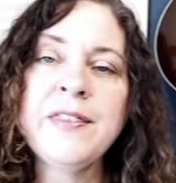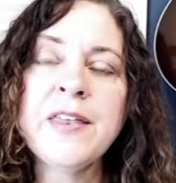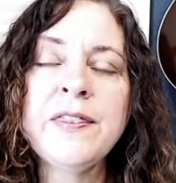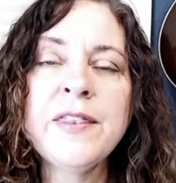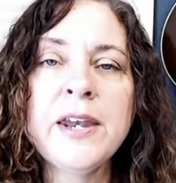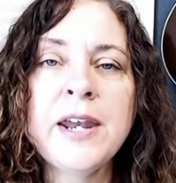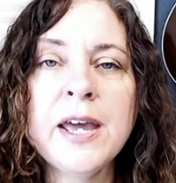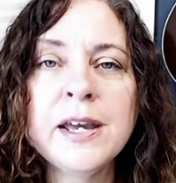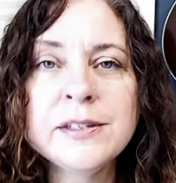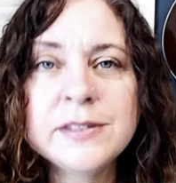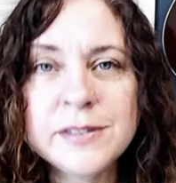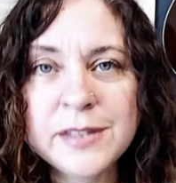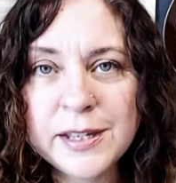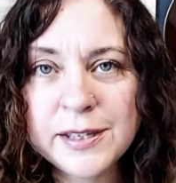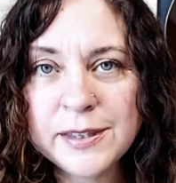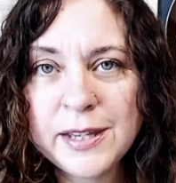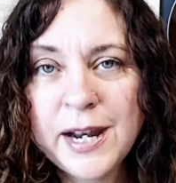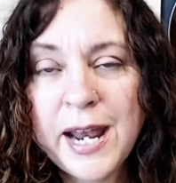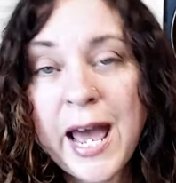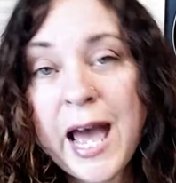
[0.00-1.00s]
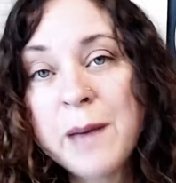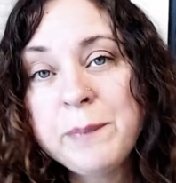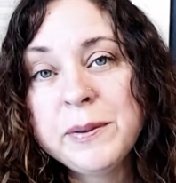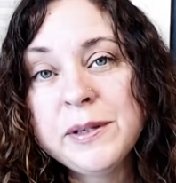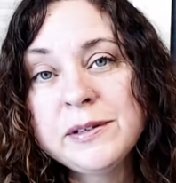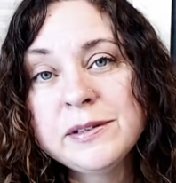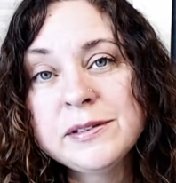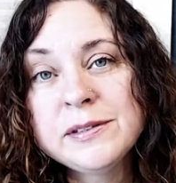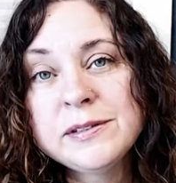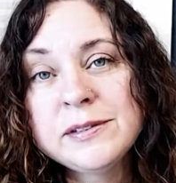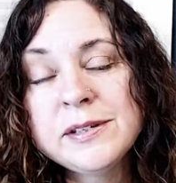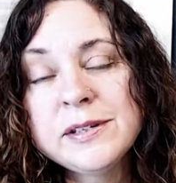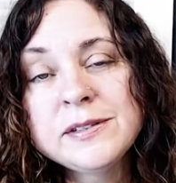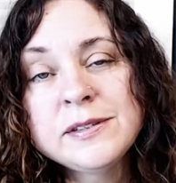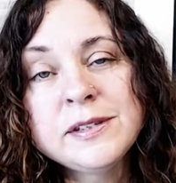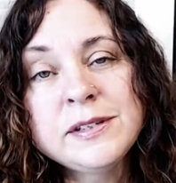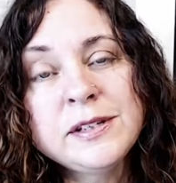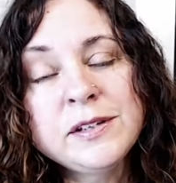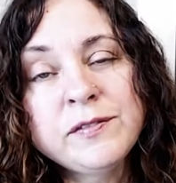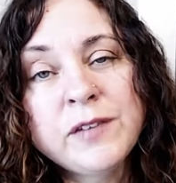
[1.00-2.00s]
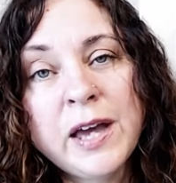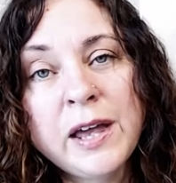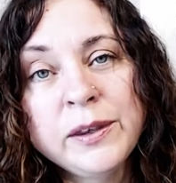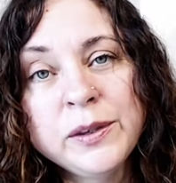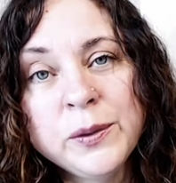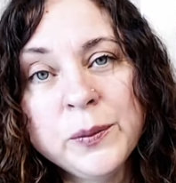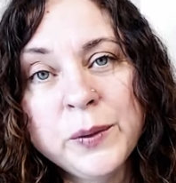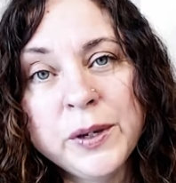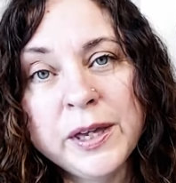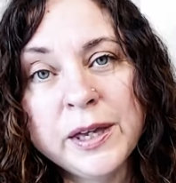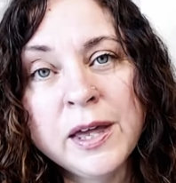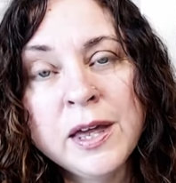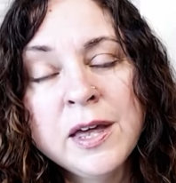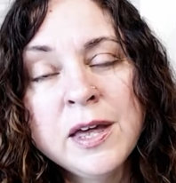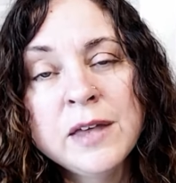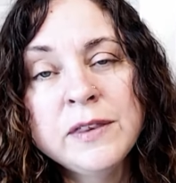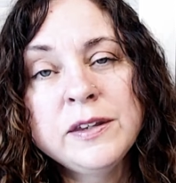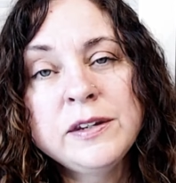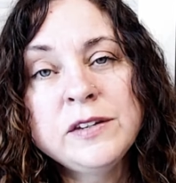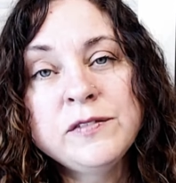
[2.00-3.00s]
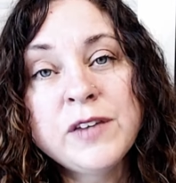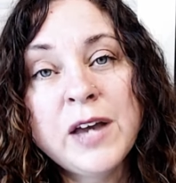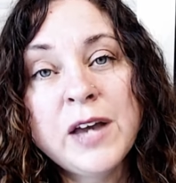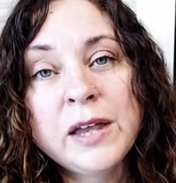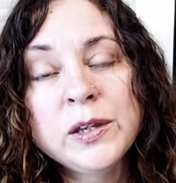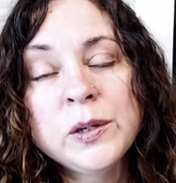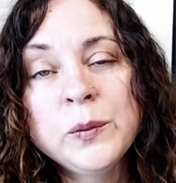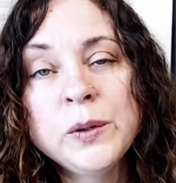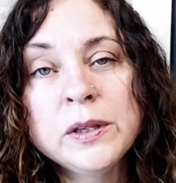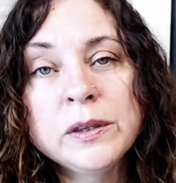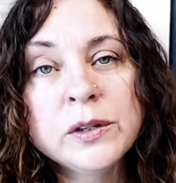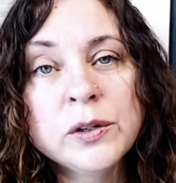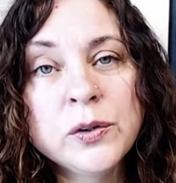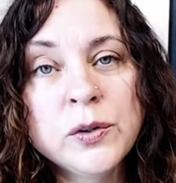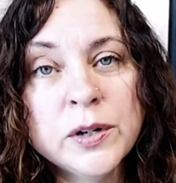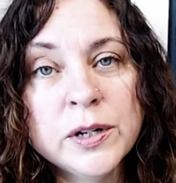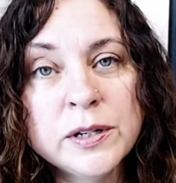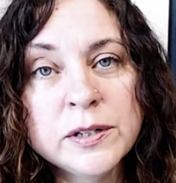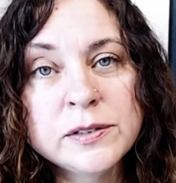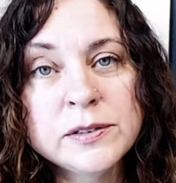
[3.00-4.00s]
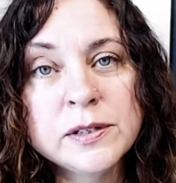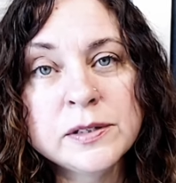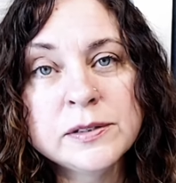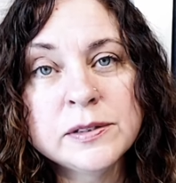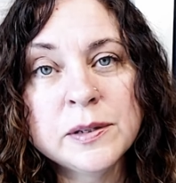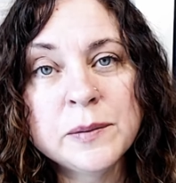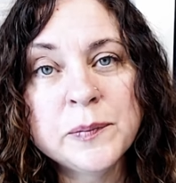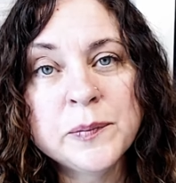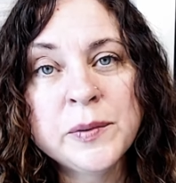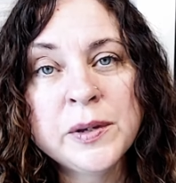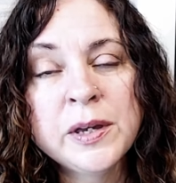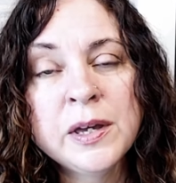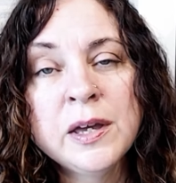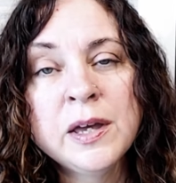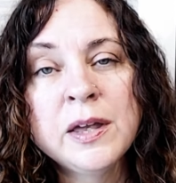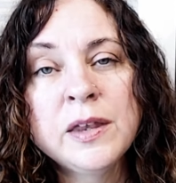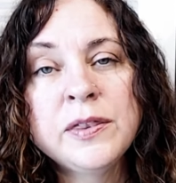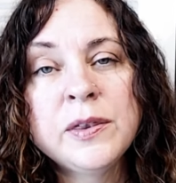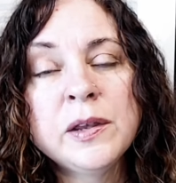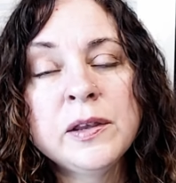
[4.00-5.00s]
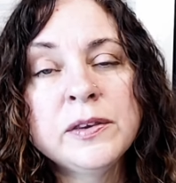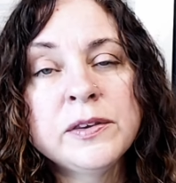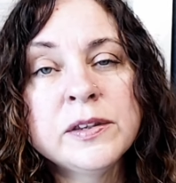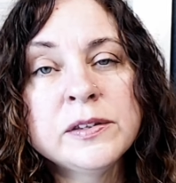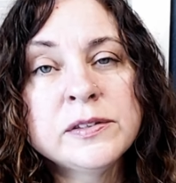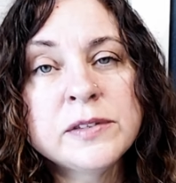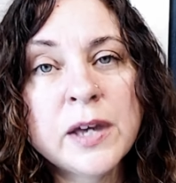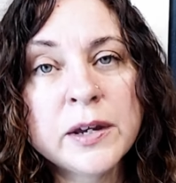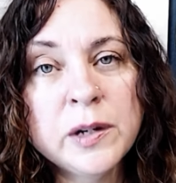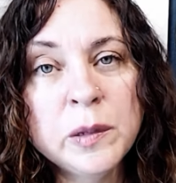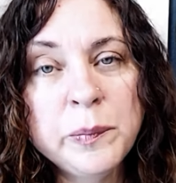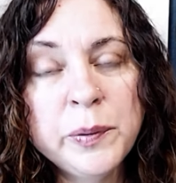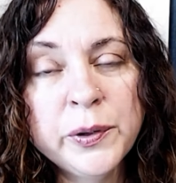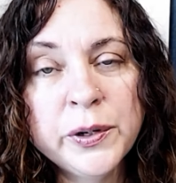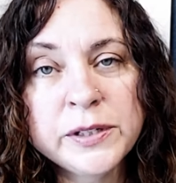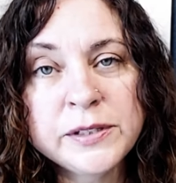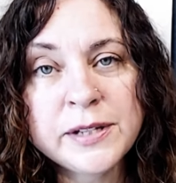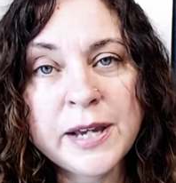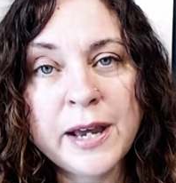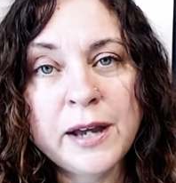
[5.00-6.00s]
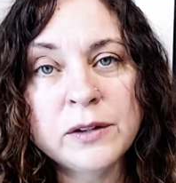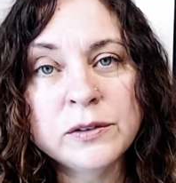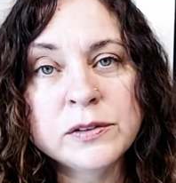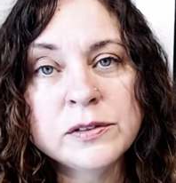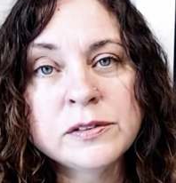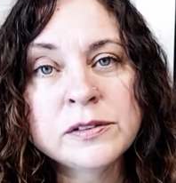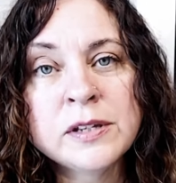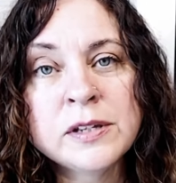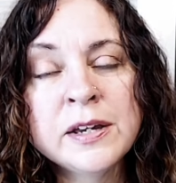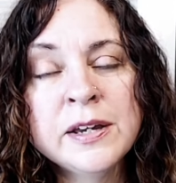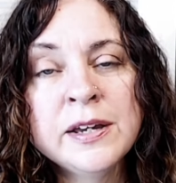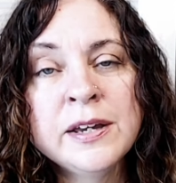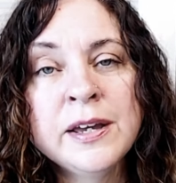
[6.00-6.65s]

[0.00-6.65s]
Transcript: then the next thing that happens is the devaluing, the devaluing, the criticism, the, the subtle put-downs.